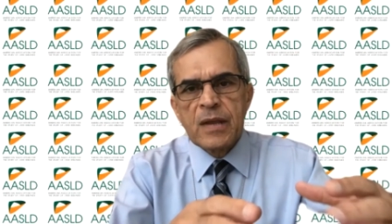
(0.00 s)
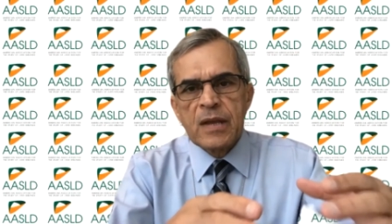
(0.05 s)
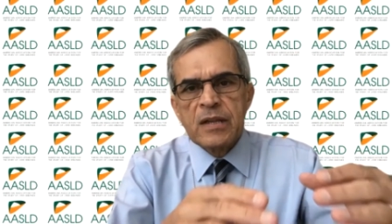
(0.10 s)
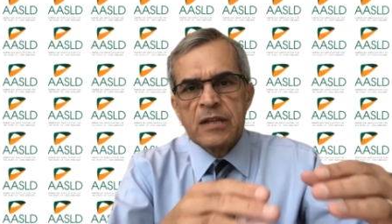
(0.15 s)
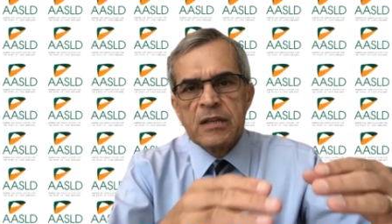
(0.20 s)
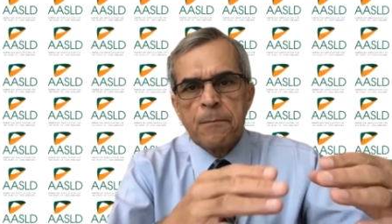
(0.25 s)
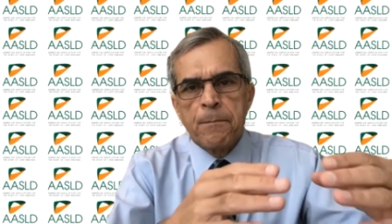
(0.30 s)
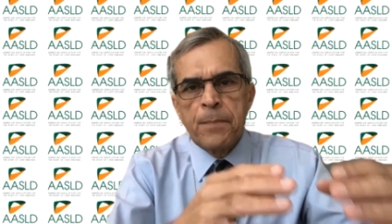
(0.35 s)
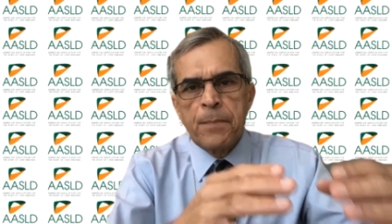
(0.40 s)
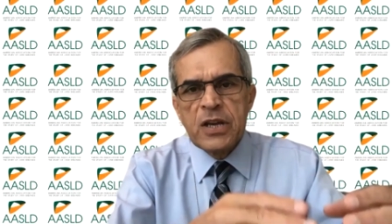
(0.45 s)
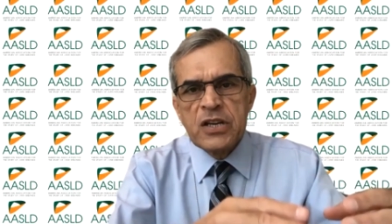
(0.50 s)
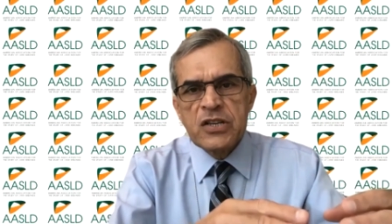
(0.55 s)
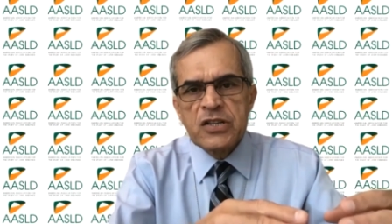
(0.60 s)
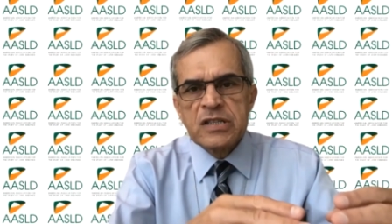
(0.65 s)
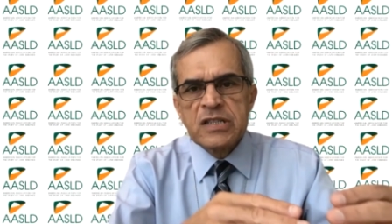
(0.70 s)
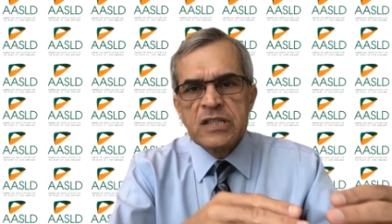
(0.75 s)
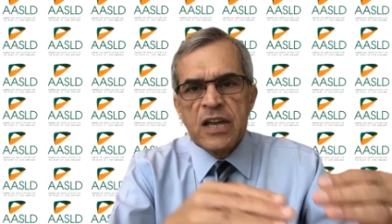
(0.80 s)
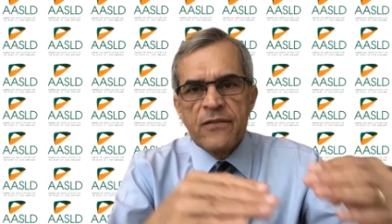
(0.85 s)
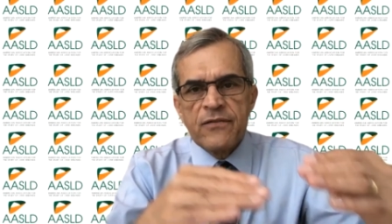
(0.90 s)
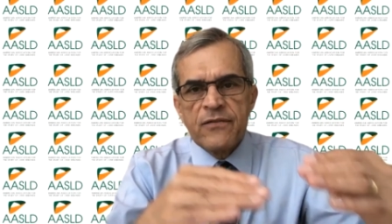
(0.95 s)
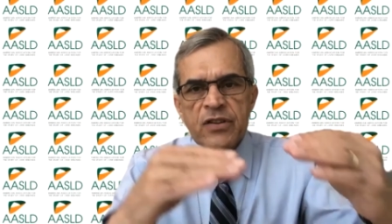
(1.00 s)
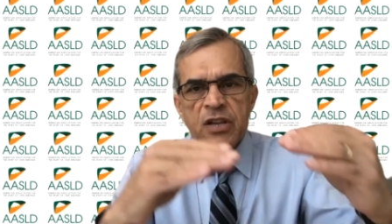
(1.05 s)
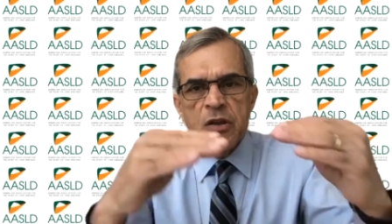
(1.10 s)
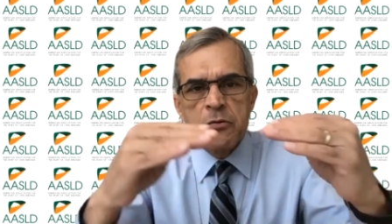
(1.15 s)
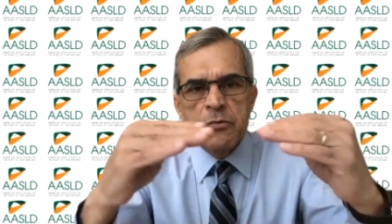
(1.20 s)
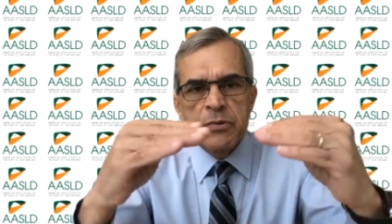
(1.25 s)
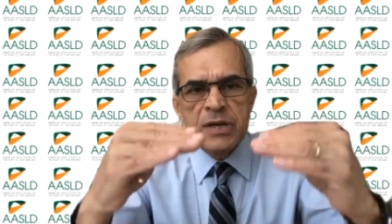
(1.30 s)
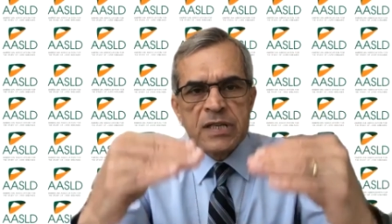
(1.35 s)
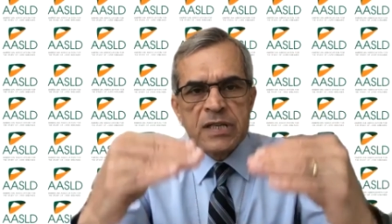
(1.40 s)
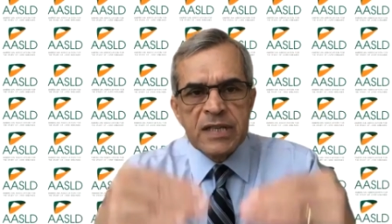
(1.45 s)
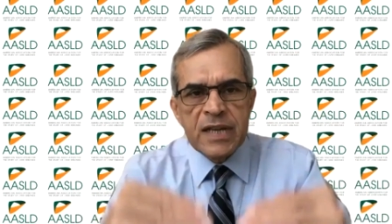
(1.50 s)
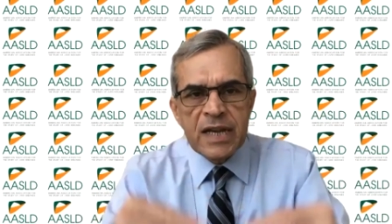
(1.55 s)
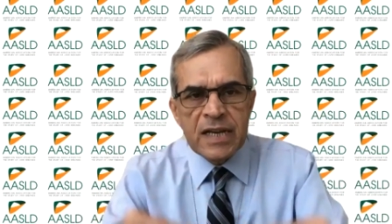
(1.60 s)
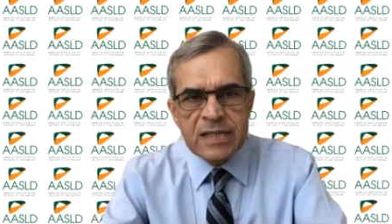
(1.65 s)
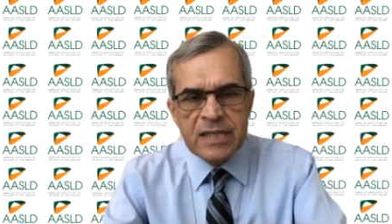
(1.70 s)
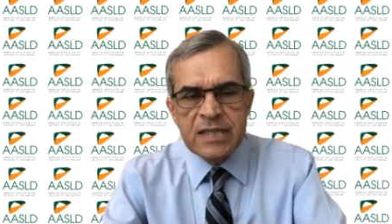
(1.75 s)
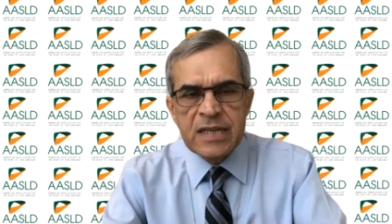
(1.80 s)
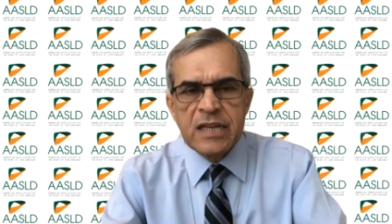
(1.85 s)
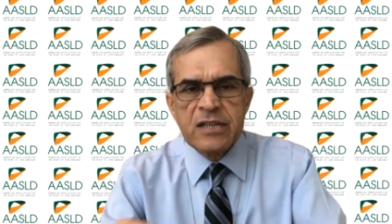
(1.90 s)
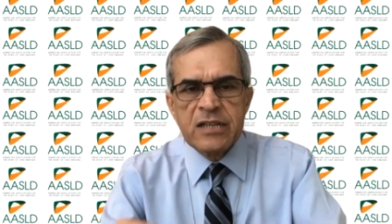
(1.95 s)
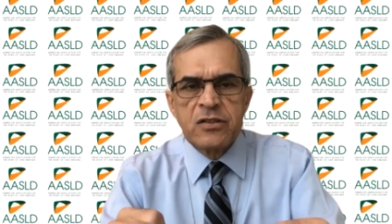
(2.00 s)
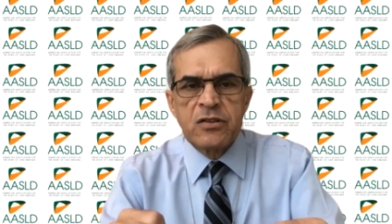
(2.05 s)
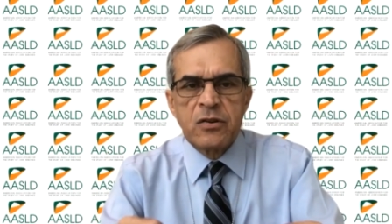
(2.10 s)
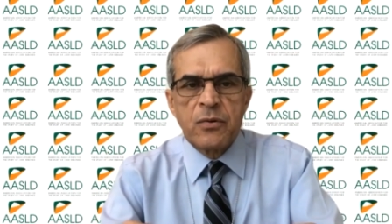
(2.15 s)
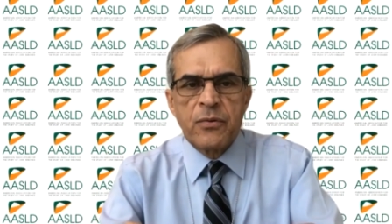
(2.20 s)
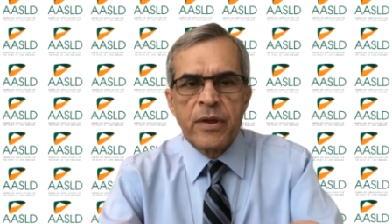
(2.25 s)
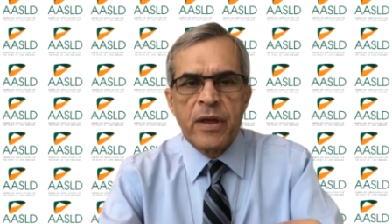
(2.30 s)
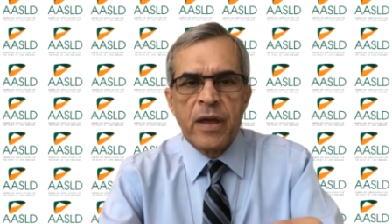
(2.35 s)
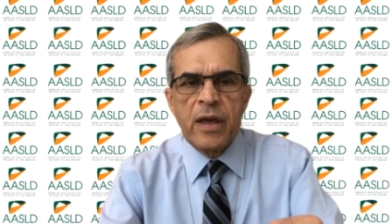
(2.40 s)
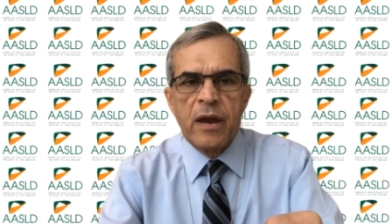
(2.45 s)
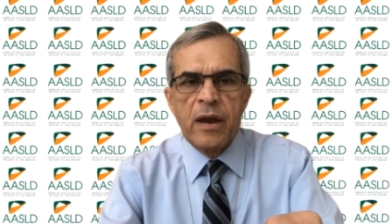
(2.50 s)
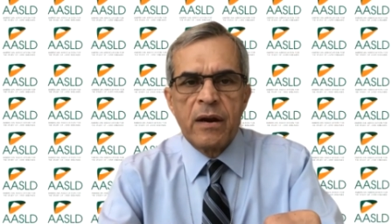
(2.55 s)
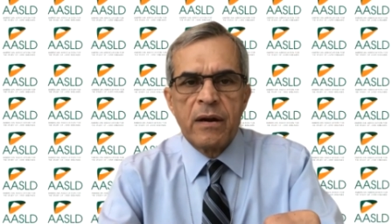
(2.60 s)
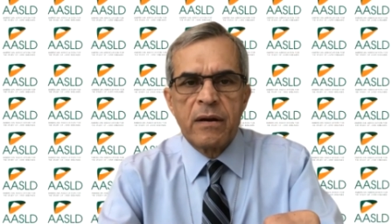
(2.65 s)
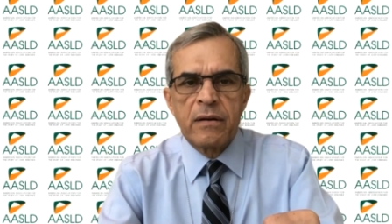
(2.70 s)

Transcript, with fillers: The patients have decreased access to care.